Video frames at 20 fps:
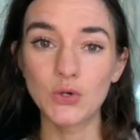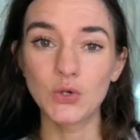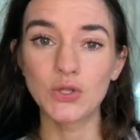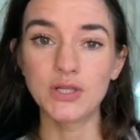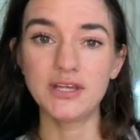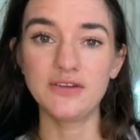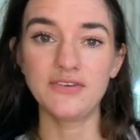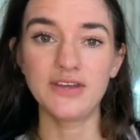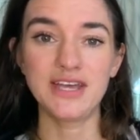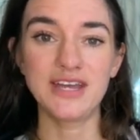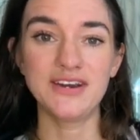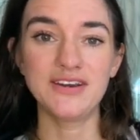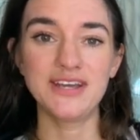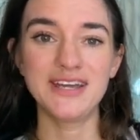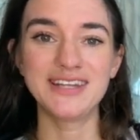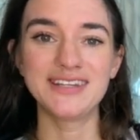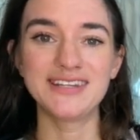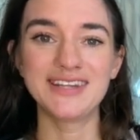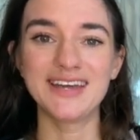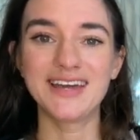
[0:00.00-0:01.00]
who live here
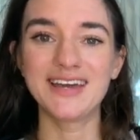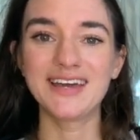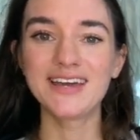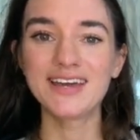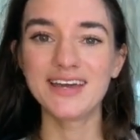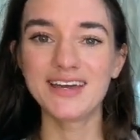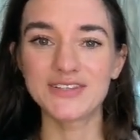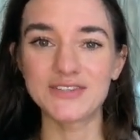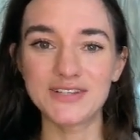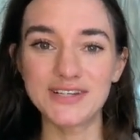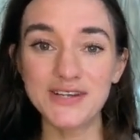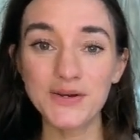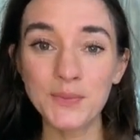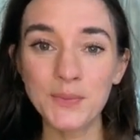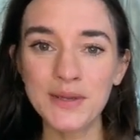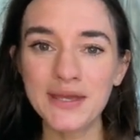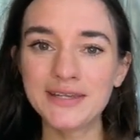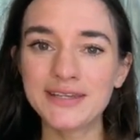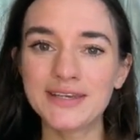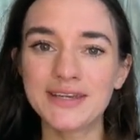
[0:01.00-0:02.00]
in
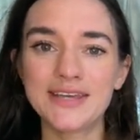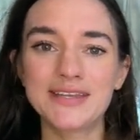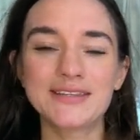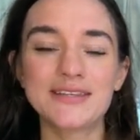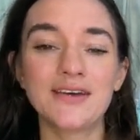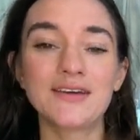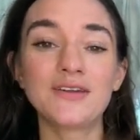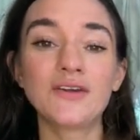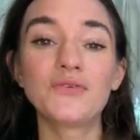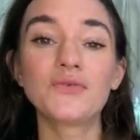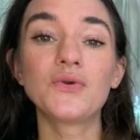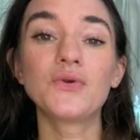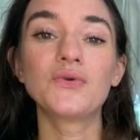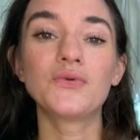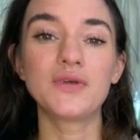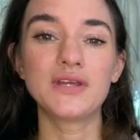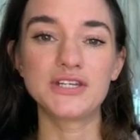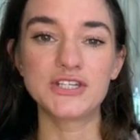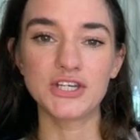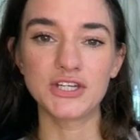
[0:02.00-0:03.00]
Tulum in the Quintana Roo
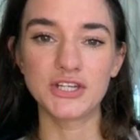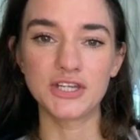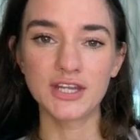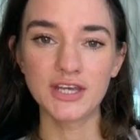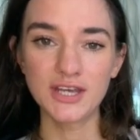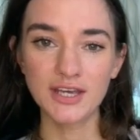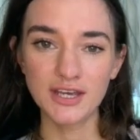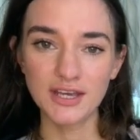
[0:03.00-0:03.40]
region.